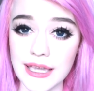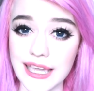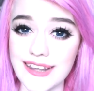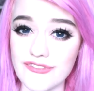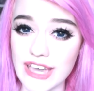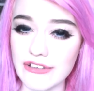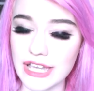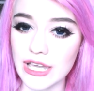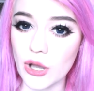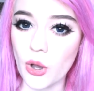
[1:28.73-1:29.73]
in a
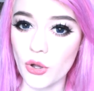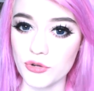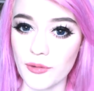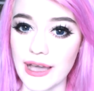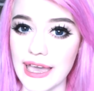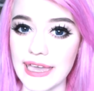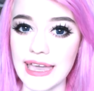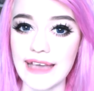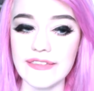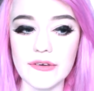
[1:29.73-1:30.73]
very odd way,
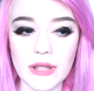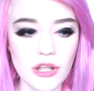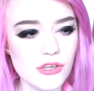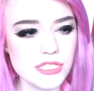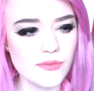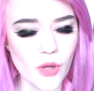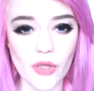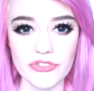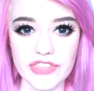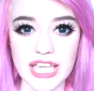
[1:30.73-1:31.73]
and there were lots of
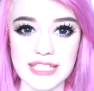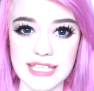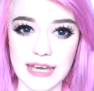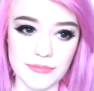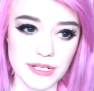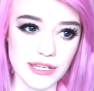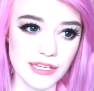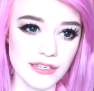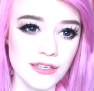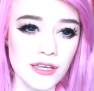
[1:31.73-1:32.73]
odd things happening.